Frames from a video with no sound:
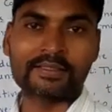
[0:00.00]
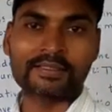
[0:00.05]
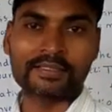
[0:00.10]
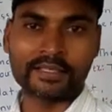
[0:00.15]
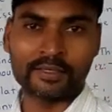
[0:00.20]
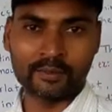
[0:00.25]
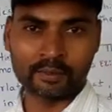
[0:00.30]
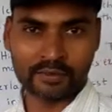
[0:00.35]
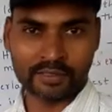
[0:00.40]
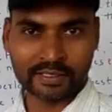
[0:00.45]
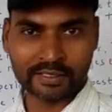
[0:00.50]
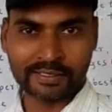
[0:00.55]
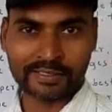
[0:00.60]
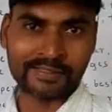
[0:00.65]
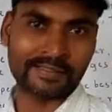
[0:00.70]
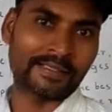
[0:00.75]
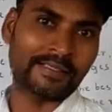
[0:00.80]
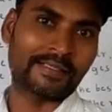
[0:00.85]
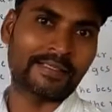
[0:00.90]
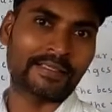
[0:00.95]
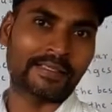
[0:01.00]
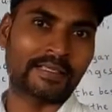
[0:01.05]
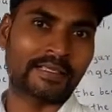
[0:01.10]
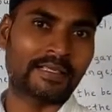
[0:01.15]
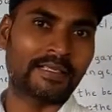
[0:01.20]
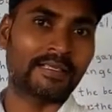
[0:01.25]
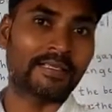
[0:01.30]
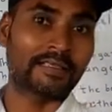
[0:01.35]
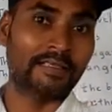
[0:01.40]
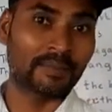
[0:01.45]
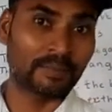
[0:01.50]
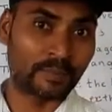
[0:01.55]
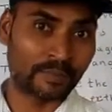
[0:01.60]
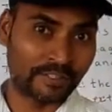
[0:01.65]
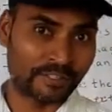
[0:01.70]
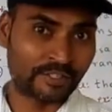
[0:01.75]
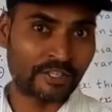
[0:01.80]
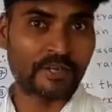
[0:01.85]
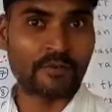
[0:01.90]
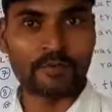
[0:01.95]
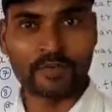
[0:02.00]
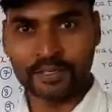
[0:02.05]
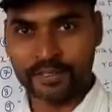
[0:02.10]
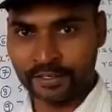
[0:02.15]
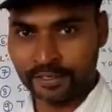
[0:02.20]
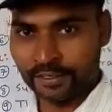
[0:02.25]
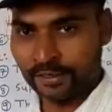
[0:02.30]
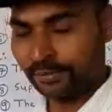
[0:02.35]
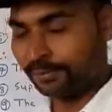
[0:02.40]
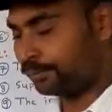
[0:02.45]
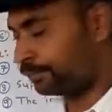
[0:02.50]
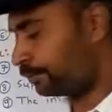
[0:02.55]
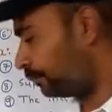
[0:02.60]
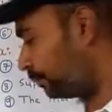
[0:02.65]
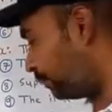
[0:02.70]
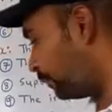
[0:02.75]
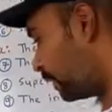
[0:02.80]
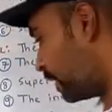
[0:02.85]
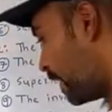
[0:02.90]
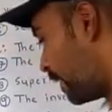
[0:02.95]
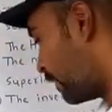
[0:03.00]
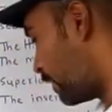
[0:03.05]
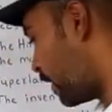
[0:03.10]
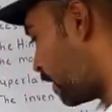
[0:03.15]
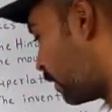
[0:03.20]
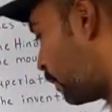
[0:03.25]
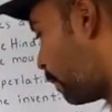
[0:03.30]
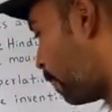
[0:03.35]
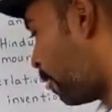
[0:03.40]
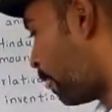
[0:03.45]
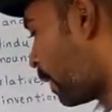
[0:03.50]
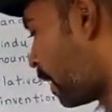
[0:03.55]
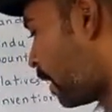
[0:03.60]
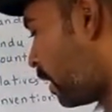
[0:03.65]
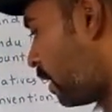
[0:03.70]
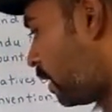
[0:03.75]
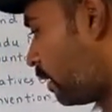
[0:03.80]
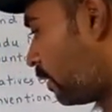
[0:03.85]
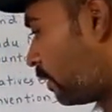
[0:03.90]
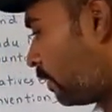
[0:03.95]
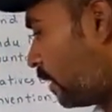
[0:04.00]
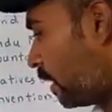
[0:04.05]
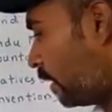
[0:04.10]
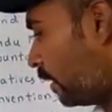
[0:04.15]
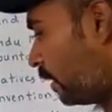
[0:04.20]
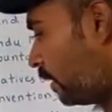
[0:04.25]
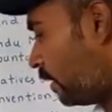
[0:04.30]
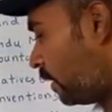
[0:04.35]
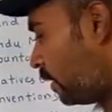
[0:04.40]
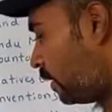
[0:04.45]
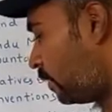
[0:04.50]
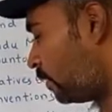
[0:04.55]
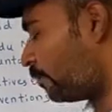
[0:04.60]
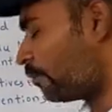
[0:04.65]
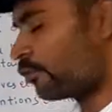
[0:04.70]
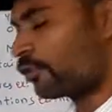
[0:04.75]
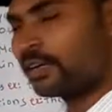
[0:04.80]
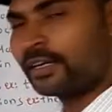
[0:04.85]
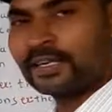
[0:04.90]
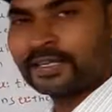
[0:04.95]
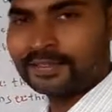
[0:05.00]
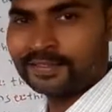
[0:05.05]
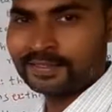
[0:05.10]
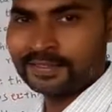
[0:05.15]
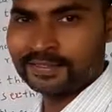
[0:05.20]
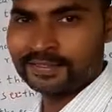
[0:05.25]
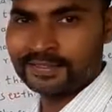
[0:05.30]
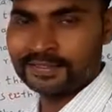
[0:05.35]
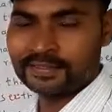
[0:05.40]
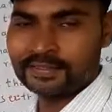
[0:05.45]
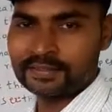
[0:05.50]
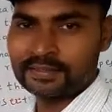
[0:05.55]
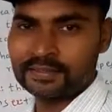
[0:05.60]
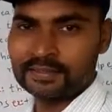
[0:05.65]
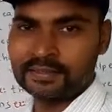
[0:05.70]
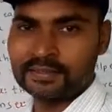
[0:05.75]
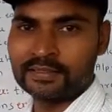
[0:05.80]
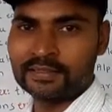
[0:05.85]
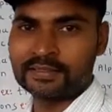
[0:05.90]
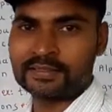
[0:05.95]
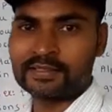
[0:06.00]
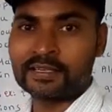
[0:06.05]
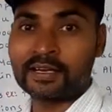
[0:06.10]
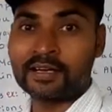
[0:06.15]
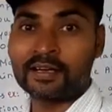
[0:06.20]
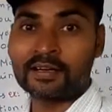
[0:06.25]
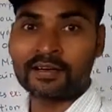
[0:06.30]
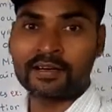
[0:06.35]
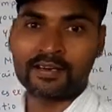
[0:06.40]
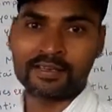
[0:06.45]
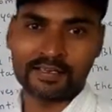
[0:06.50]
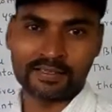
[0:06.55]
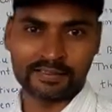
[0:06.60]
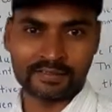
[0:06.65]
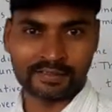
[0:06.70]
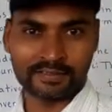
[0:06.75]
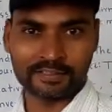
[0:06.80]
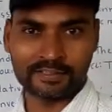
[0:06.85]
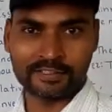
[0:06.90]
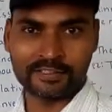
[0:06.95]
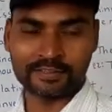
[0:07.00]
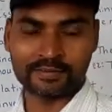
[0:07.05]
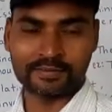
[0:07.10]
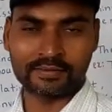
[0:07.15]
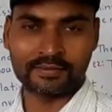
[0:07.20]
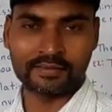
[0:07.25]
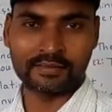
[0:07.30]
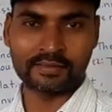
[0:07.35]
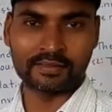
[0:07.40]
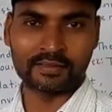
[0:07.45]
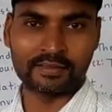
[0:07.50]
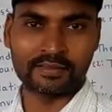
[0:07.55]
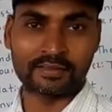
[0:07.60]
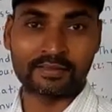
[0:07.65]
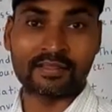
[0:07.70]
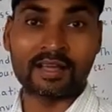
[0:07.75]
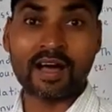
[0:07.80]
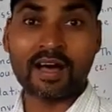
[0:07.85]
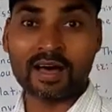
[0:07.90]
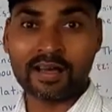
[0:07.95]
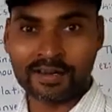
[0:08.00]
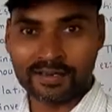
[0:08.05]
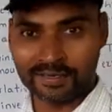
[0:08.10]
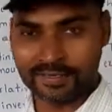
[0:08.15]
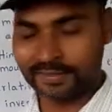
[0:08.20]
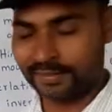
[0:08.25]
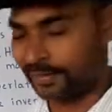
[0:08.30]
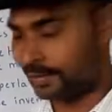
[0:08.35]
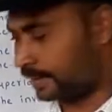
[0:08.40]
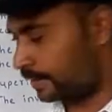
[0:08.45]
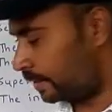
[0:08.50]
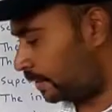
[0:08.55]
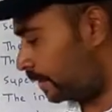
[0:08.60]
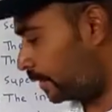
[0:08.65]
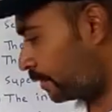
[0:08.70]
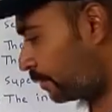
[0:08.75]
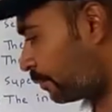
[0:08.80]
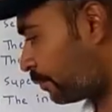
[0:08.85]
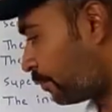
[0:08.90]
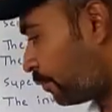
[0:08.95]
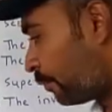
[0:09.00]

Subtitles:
Sanyukta Karnataka, the Prajavani, like that. Then for deserts, the Sahara Desert, the Thar Desert.